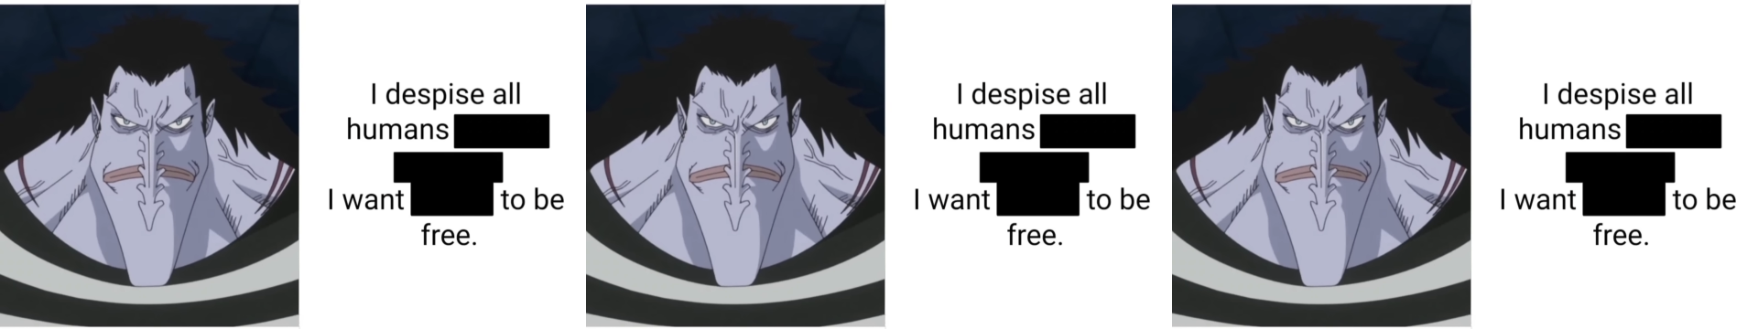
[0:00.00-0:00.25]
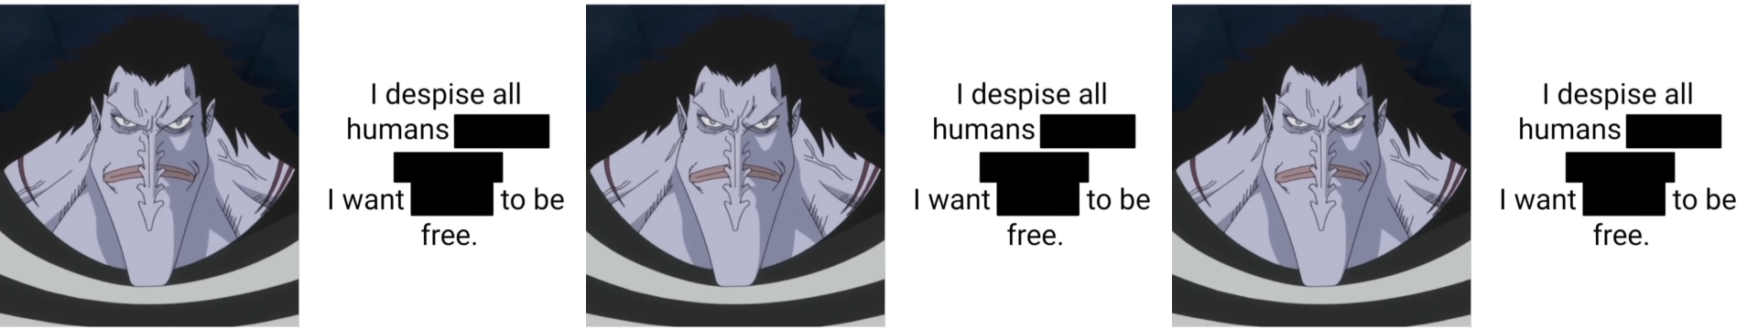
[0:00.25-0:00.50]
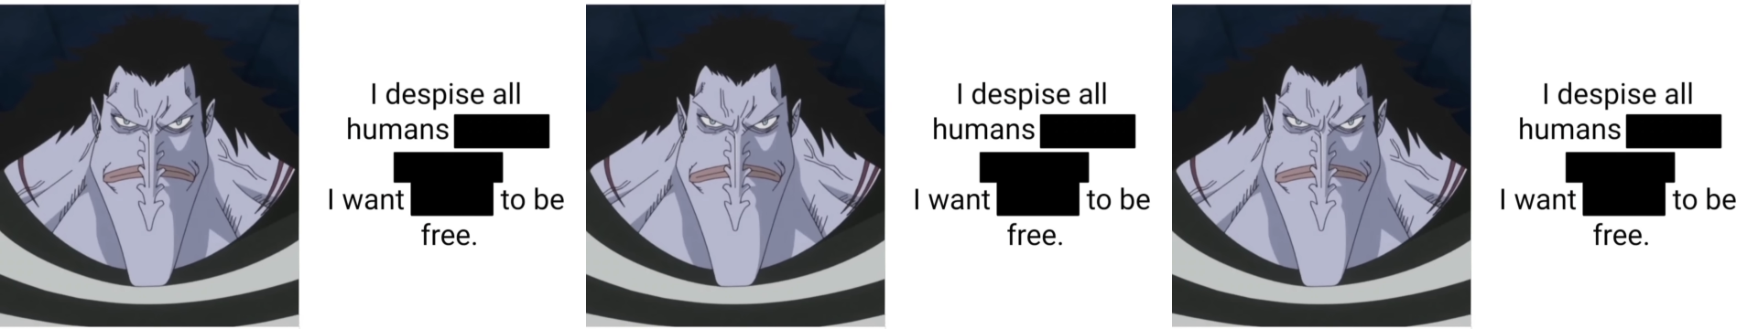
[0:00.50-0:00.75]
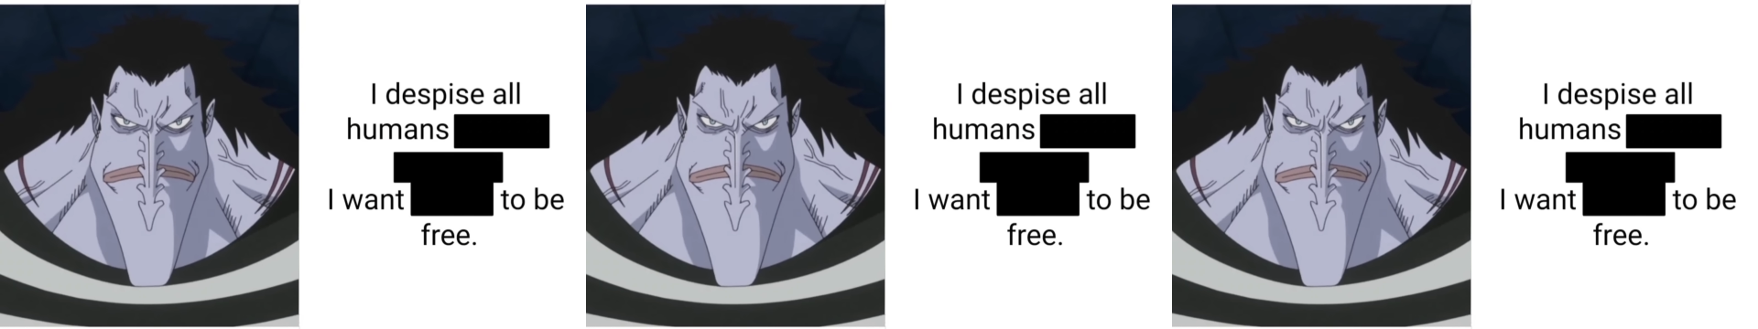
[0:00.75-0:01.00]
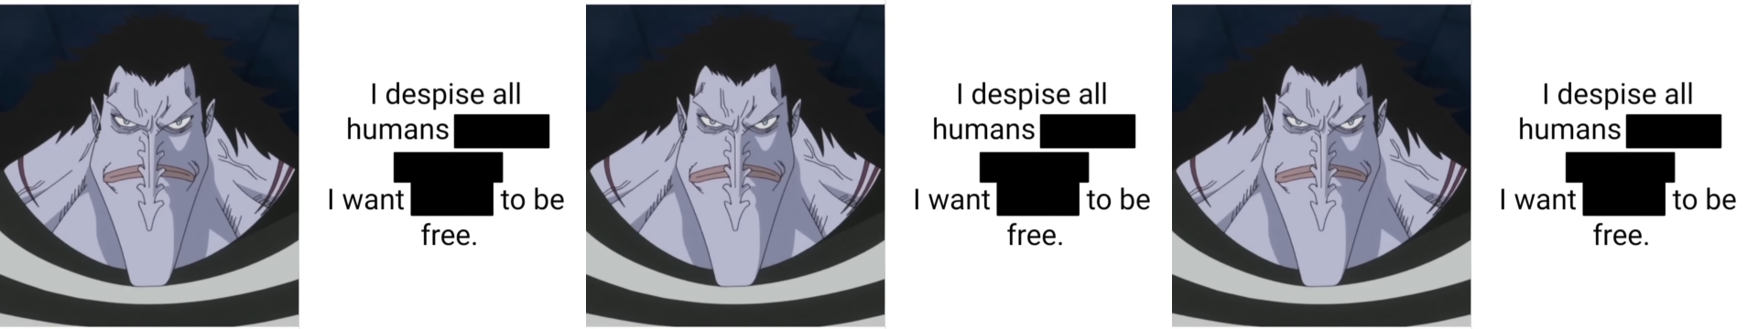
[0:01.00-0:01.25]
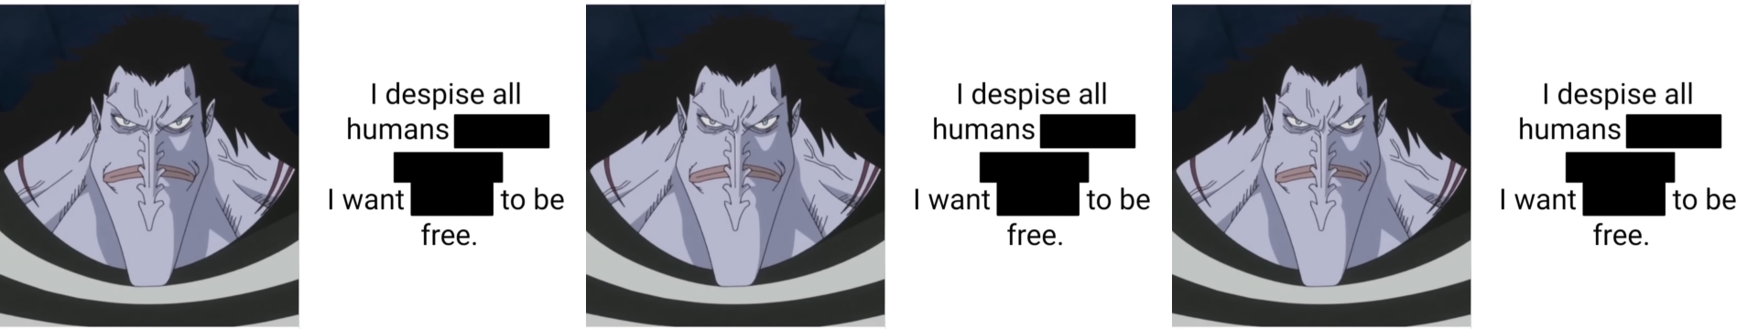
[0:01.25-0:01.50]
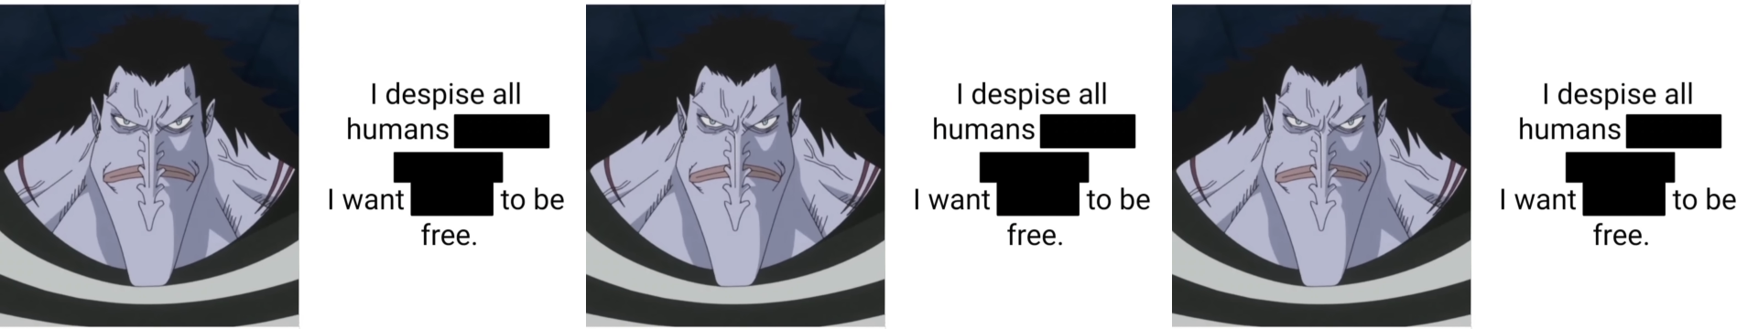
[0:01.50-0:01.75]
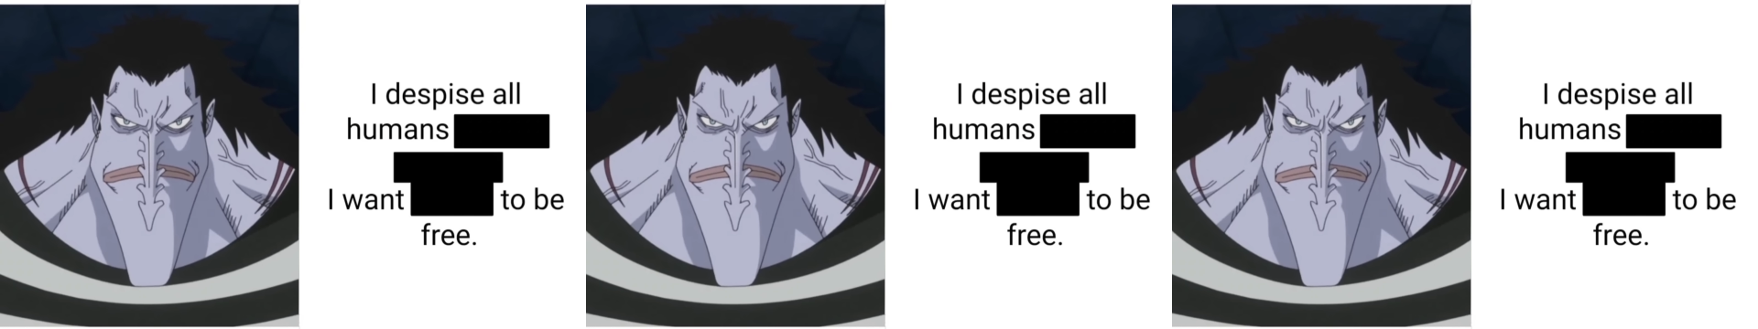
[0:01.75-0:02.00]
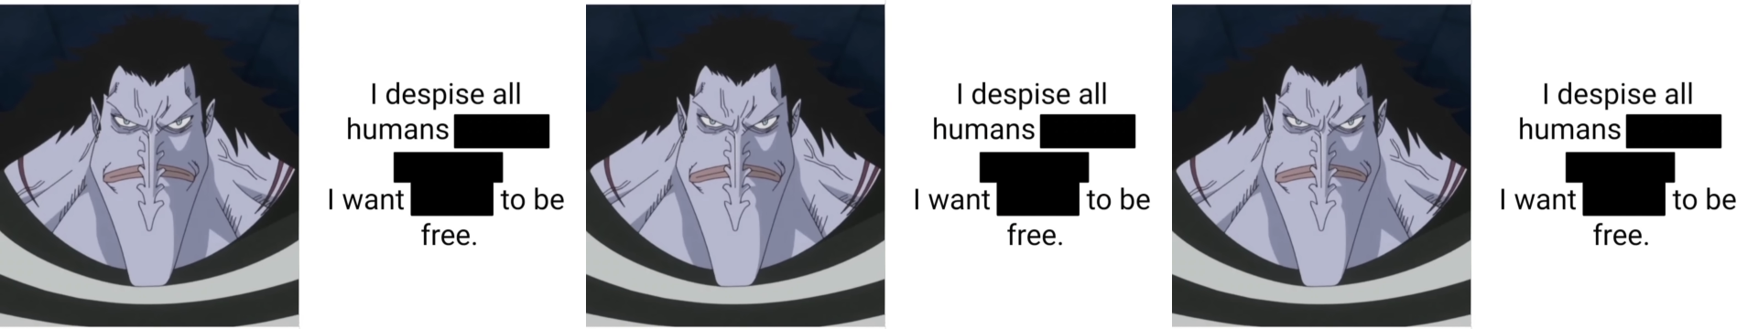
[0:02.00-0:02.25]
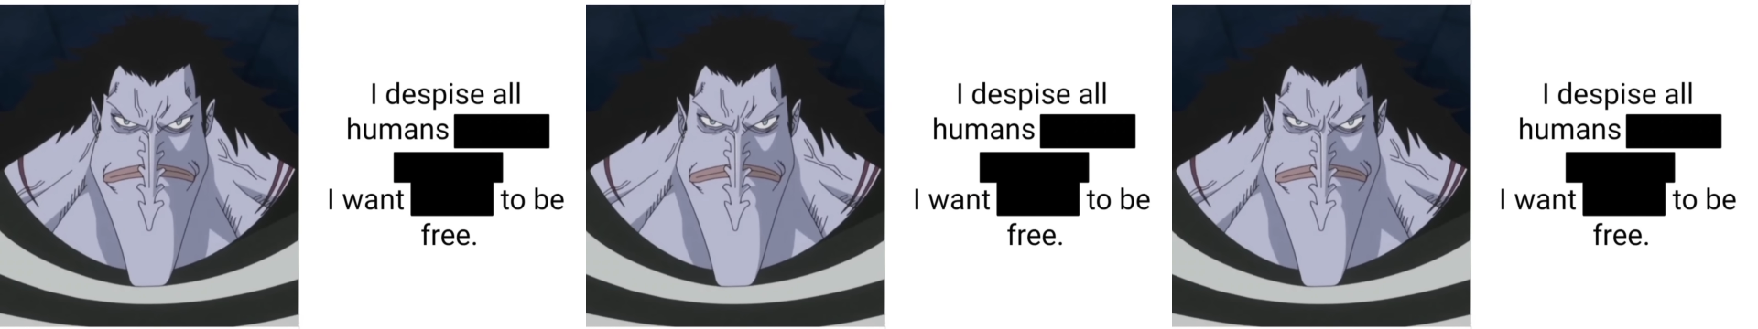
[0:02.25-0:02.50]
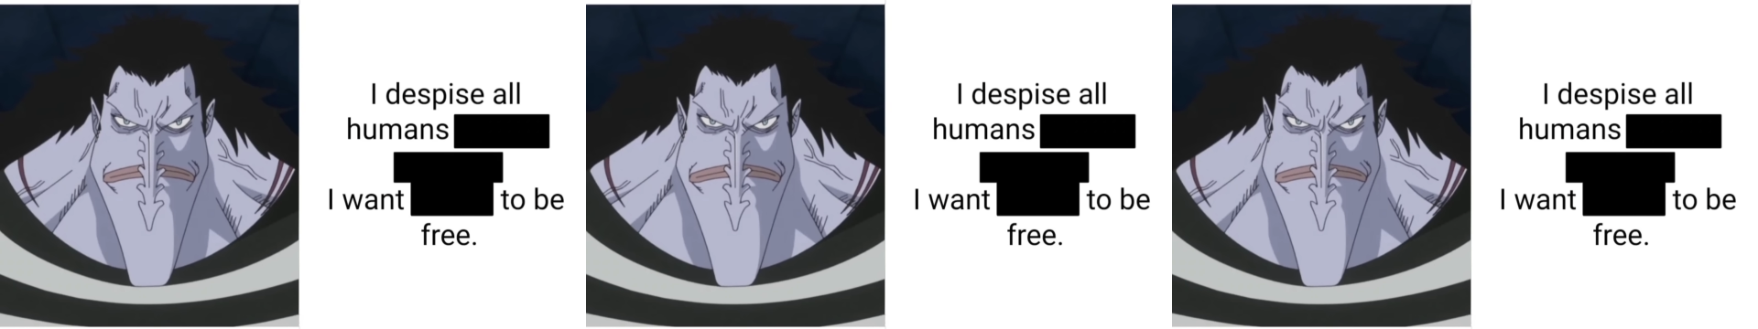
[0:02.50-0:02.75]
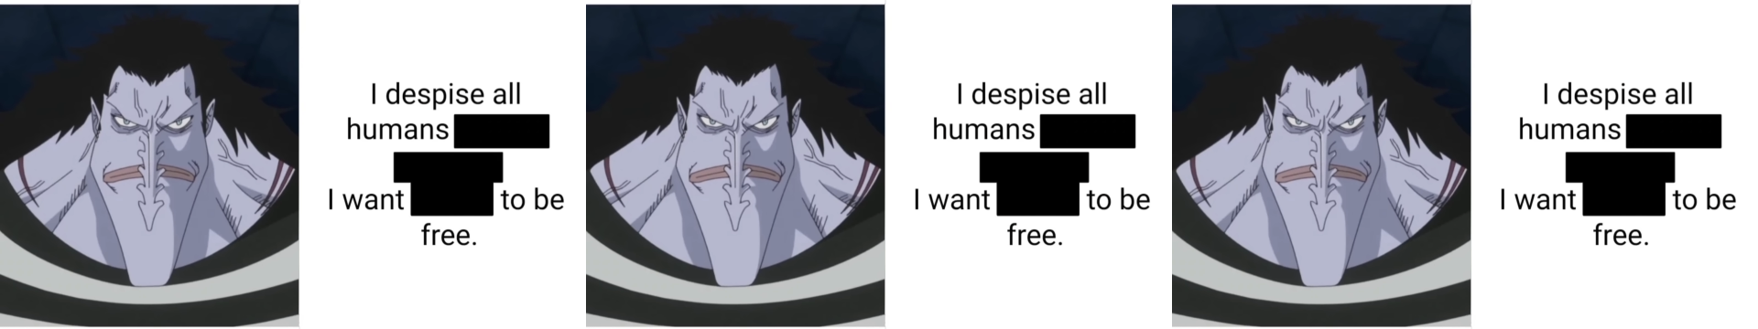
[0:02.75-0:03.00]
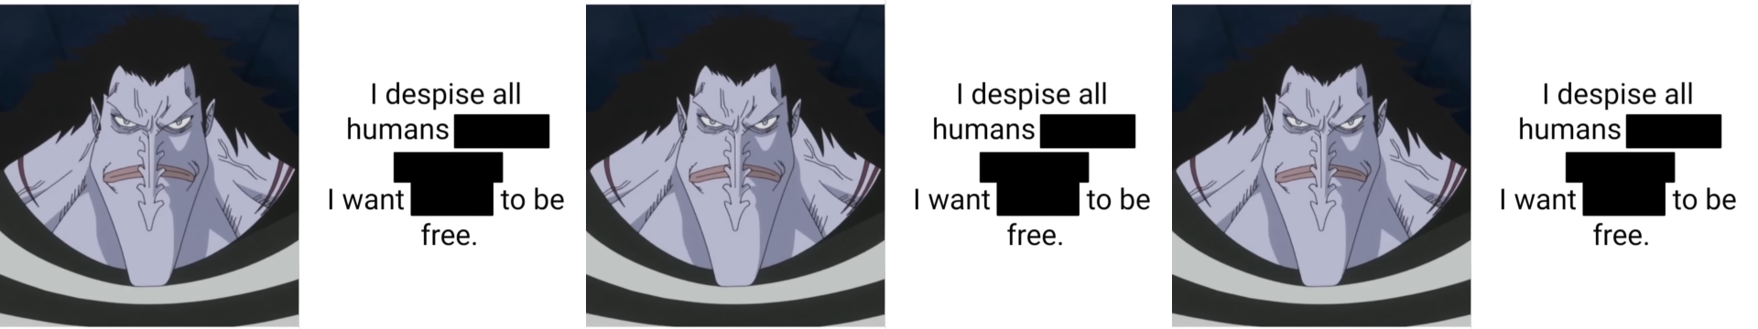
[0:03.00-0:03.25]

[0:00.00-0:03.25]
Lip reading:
Nobody's mouth can be seen.